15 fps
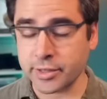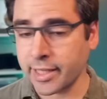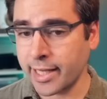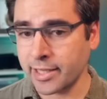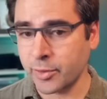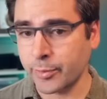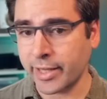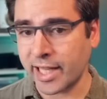head
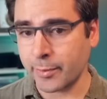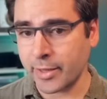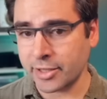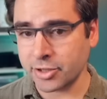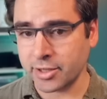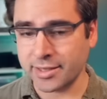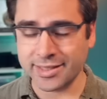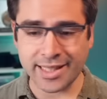to
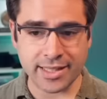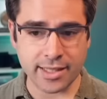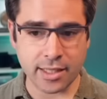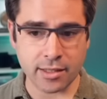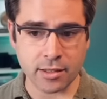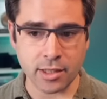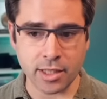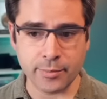
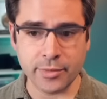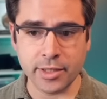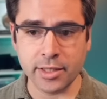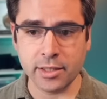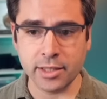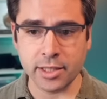blackmagicdesign.com, click